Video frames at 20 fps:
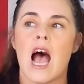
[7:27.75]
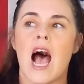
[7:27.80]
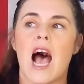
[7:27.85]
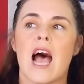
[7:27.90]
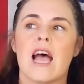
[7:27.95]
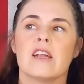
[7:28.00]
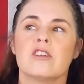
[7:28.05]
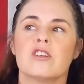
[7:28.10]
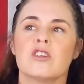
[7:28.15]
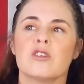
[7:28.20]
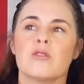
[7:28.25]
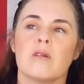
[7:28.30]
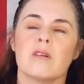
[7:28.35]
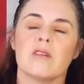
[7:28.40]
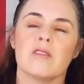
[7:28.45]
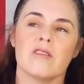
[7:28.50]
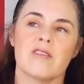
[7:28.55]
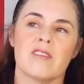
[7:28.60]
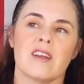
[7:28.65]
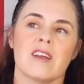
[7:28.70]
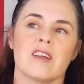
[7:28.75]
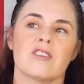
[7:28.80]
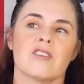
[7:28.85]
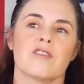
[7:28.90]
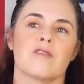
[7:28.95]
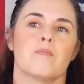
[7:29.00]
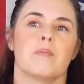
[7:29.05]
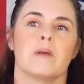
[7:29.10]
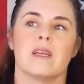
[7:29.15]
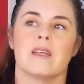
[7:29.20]
I do understand
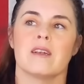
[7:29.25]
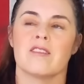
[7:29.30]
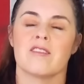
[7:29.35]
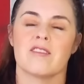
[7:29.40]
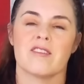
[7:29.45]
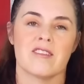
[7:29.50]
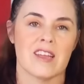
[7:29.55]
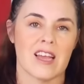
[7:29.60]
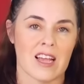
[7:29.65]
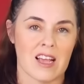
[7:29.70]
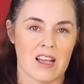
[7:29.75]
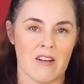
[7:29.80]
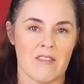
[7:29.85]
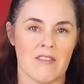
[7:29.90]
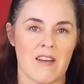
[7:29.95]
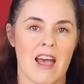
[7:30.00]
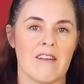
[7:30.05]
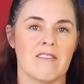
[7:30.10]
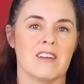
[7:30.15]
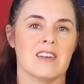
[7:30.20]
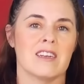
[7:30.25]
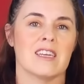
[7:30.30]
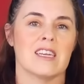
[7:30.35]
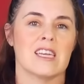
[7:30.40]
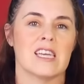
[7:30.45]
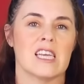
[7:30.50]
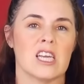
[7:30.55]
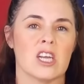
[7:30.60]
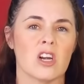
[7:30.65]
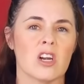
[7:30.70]
just being sick of having to
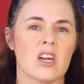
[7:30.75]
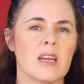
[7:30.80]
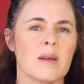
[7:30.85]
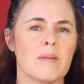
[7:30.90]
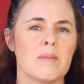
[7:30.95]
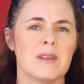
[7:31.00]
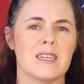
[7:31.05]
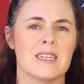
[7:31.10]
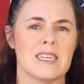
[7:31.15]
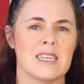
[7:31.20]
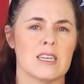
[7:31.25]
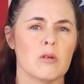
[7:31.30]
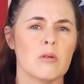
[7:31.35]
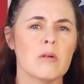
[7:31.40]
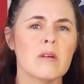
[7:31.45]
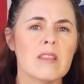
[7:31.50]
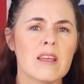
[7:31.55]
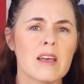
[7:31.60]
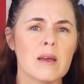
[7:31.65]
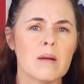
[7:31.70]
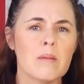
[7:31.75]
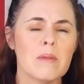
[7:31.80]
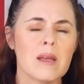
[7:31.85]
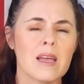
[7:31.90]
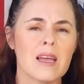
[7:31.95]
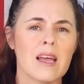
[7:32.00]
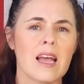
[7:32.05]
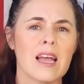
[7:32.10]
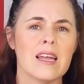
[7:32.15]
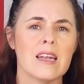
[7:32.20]
hear him and deal with him
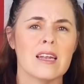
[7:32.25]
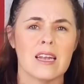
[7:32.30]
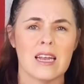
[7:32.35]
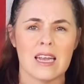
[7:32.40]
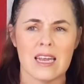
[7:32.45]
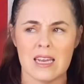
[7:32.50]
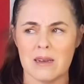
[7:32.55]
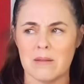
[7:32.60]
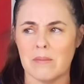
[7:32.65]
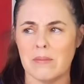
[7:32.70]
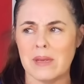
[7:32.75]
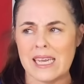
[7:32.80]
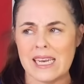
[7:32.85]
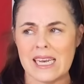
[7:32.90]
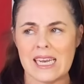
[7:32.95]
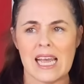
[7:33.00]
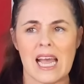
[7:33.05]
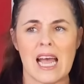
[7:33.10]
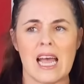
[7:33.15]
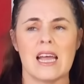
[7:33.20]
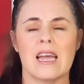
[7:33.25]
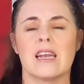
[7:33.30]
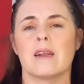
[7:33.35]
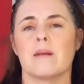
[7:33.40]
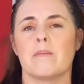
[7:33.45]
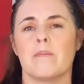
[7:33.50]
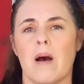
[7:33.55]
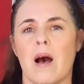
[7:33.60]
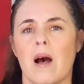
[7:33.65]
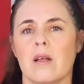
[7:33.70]
in, in media and
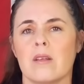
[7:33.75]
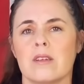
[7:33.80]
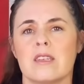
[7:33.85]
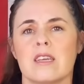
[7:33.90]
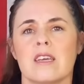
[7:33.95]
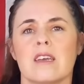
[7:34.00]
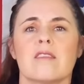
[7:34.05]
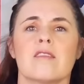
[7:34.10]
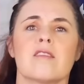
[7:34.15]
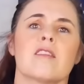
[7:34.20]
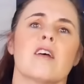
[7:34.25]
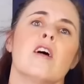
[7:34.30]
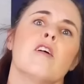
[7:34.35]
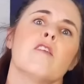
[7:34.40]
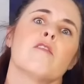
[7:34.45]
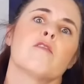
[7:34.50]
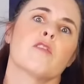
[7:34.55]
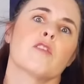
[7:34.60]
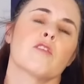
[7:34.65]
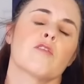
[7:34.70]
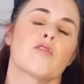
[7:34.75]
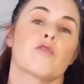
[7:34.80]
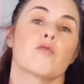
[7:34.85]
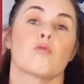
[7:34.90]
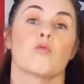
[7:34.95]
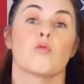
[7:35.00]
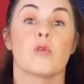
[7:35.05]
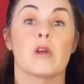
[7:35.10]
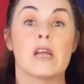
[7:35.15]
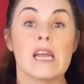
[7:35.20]
in politics for
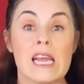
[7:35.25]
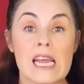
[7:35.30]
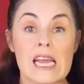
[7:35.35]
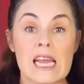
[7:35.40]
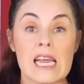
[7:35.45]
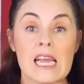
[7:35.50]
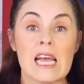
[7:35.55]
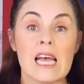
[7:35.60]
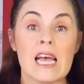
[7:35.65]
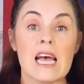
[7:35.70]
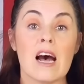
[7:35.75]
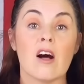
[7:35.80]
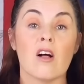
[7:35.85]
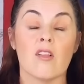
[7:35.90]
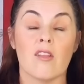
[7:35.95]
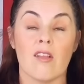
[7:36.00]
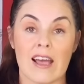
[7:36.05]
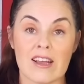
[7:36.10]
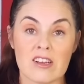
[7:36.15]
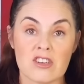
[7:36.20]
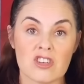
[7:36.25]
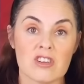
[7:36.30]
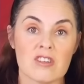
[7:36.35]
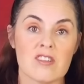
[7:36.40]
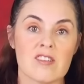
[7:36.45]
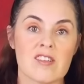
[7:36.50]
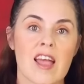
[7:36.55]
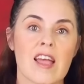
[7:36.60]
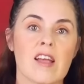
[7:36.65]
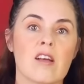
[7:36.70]
three election
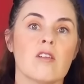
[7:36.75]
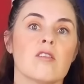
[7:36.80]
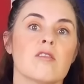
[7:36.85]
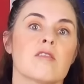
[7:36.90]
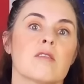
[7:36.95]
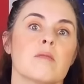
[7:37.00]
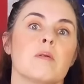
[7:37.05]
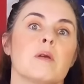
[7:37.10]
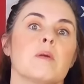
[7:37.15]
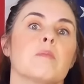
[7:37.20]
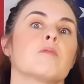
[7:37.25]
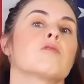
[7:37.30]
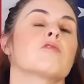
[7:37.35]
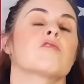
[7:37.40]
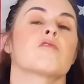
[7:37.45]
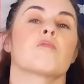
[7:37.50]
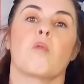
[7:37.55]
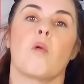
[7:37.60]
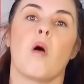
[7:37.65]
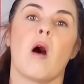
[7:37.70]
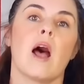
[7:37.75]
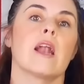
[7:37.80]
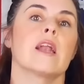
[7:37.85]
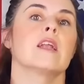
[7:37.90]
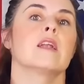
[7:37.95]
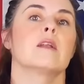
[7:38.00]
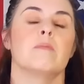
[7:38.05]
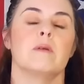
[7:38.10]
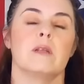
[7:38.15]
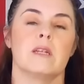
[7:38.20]
cycles and people just
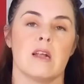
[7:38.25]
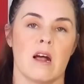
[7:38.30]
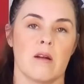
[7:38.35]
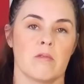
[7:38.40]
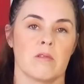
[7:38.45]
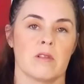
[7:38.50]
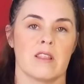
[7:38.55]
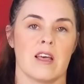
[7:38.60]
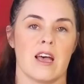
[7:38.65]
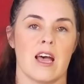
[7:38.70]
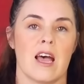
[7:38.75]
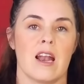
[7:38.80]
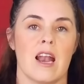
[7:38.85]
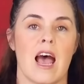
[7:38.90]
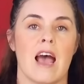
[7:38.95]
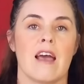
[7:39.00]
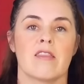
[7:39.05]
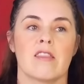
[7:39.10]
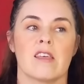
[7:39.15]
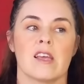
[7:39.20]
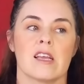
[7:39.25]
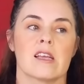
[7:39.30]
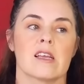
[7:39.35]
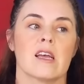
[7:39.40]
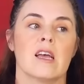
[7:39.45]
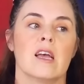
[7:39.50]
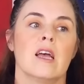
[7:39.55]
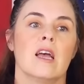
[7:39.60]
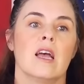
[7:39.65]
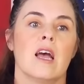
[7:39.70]
wanting to be done with that. I think
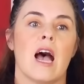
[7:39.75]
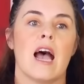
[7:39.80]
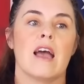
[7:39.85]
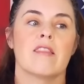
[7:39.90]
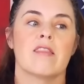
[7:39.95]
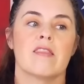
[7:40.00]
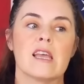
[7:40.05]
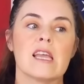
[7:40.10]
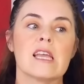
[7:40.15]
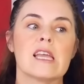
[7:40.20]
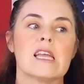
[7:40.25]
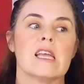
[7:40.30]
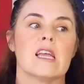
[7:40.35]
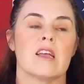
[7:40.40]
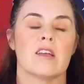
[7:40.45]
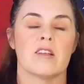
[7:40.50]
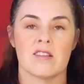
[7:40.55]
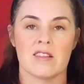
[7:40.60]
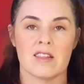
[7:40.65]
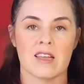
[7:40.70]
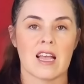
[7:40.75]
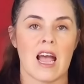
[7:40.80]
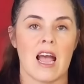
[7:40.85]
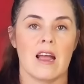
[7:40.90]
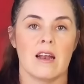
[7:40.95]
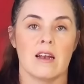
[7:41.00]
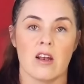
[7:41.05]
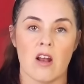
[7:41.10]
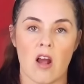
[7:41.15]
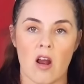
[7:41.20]
I think he is the
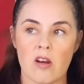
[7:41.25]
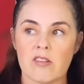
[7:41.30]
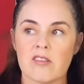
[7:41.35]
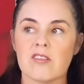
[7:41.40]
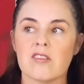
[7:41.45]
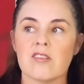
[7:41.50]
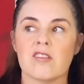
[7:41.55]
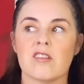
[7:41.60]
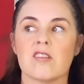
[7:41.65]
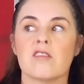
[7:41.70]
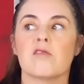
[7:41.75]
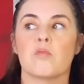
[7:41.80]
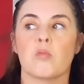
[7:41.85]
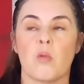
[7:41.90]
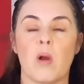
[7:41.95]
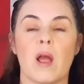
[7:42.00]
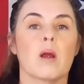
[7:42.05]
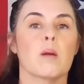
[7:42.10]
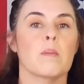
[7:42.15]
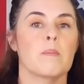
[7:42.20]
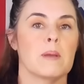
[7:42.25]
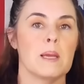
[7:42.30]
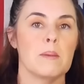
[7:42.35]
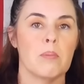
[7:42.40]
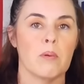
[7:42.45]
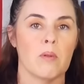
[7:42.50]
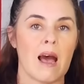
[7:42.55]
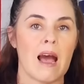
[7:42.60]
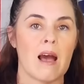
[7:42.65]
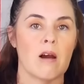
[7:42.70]
kind narcissists wear
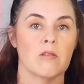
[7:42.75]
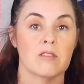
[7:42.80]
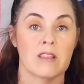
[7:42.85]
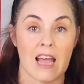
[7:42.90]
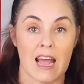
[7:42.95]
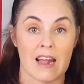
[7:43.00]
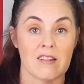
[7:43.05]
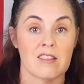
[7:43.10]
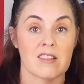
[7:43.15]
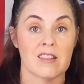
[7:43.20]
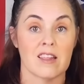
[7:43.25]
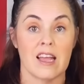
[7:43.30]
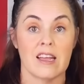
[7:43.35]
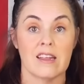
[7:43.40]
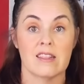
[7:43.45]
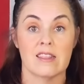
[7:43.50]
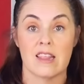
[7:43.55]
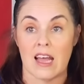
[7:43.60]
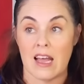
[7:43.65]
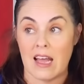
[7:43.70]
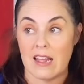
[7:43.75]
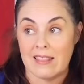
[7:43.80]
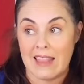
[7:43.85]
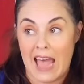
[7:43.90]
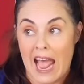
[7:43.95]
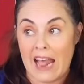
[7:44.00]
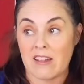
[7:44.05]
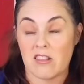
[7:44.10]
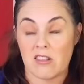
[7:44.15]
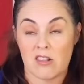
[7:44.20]
people out. That's like that
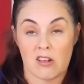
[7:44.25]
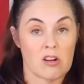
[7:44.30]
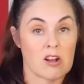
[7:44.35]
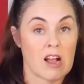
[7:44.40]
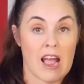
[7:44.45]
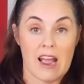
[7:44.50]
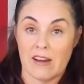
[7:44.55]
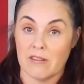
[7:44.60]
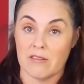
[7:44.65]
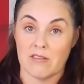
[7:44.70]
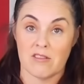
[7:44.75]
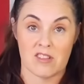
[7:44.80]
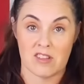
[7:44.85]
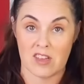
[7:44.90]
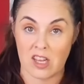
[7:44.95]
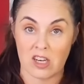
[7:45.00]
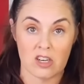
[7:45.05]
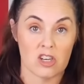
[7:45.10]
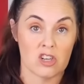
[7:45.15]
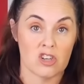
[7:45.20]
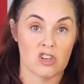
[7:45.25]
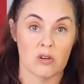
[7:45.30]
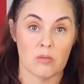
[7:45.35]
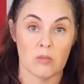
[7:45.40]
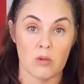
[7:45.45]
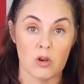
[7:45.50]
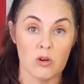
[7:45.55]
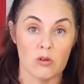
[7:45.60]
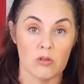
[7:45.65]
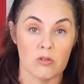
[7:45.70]
that's their kind of signature
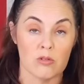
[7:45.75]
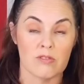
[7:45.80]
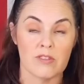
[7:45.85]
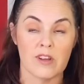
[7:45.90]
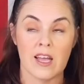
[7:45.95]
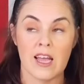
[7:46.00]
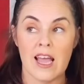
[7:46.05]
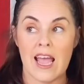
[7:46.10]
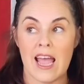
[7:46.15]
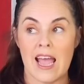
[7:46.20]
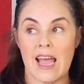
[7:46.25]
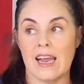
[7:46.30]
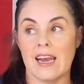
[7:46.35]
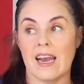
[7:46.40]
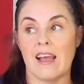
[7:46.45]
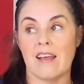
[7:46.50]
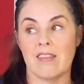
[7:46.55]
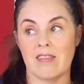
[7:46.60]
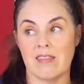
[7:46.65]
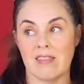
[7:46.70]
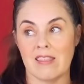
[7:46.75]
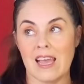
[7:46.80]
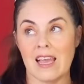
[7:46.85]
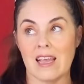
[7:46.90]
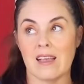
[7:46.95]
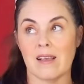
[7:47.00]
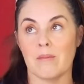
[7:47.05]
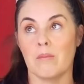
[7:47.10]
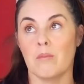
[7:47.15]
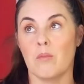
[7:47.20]
move. And I
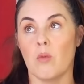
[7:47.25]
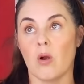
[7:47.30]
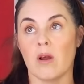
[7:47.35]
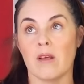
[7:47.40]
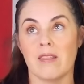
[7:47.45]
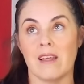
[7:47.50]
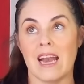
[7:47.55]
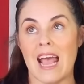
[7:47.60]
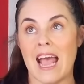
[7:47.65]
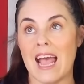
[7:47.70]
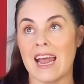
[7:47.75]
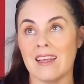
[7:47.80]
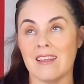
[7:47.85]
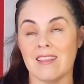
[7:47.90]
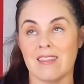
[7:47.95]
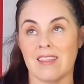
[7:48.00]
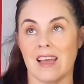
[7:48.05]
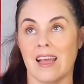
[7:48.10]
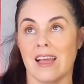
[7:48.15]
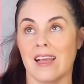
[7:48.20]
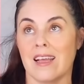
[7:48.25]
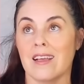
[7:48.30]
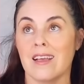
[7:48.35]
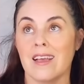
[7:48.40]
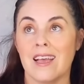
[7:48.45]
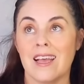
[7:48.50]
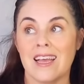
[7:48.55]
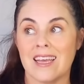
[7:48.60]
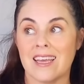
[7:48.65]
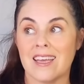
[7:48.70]
think more than anything,
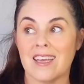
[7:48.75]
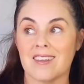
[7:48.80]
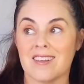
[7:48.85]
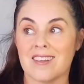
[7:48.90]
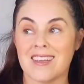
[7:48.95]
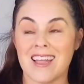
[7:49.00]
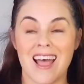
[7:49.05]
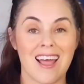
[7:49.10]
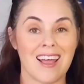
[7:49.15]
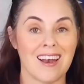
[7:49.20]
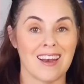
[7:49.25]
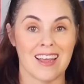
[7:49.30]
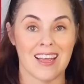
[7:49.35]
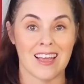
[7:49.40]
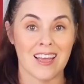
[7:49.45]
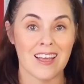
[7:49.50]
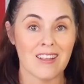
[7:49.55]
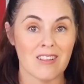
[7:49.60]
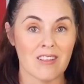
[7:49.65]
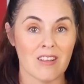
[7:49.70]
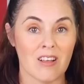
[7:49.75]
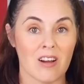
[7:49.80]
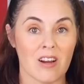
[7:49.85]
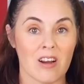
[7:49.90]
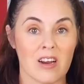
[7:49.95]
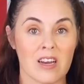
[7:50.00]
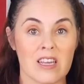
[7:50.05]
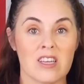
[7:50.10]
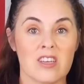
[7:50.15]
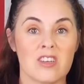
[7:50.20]
he's not
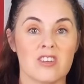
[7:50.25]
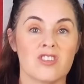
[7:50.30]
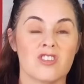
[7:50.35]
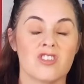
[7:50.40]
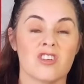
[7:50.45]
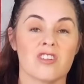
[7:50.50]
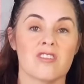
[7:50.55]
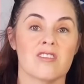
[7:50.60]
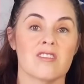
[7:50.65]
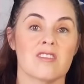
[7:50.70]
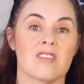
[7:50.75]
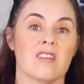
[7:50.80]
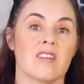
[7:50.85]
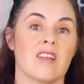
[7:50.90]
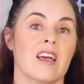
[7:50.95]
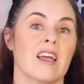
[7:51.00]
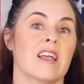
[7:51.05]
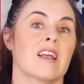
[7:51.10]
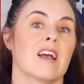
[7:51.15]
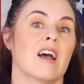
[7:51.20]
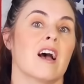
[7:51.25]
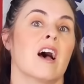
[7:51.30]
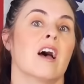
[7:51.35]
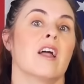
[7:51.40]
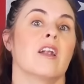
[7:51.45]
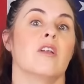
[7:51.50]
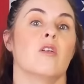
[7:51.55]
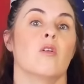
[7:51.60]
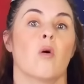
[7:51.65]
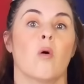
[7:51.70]
Hitler. He's just like
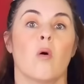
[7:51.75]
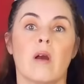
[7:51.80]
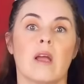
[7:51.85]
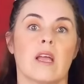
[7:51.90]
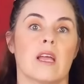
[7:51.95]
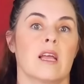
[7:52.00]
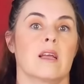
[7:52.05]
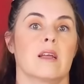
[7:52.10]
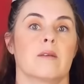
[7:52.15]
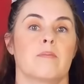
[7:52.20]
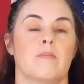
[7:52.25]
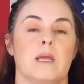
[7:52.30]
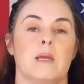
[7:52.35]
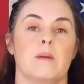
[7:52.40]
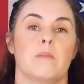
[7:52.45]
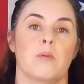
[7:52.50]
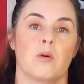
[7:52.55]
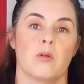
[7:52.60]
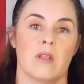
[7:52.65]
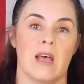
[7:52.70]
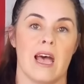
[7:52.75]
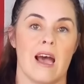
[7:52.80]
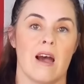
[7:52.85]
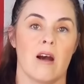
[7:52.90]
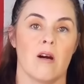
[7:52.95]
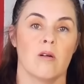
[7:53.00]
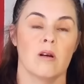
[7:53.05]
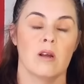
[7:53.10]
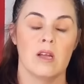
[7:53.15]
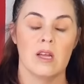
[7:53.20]
annoying people
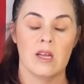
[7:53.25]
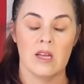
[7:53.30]
now.